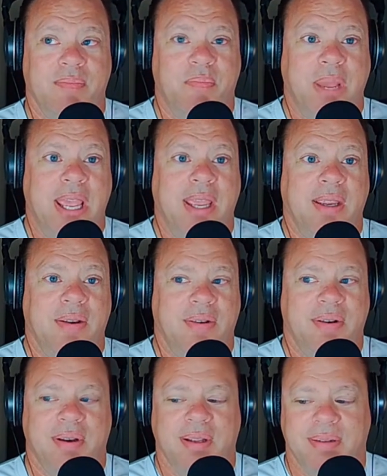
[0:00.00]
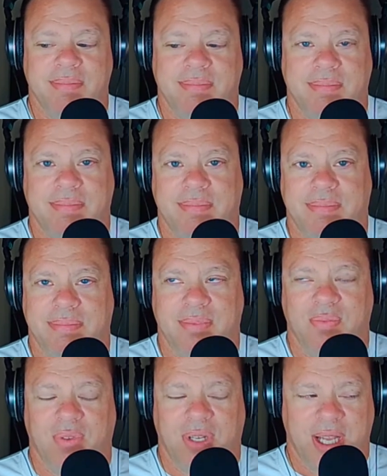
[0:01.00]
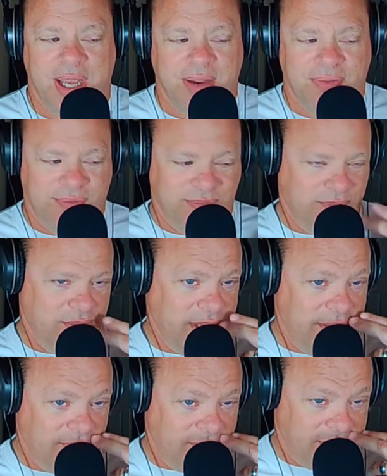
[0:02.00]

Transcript: bang on life, reefs,